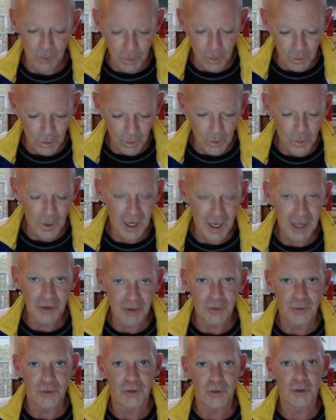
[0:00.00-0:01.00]
go ahead
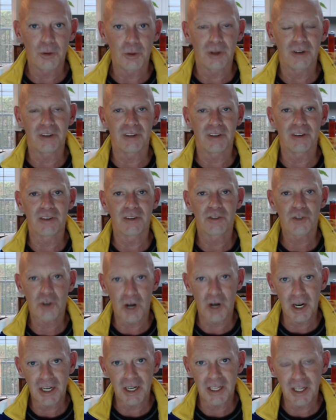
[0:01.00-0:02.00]
and do it and
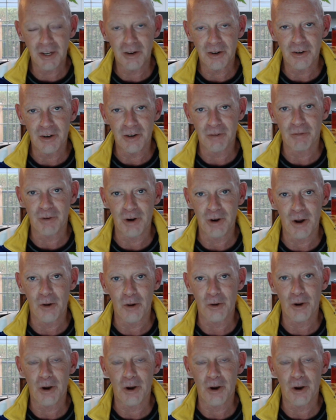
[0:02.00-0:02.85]
try to get a different outcome.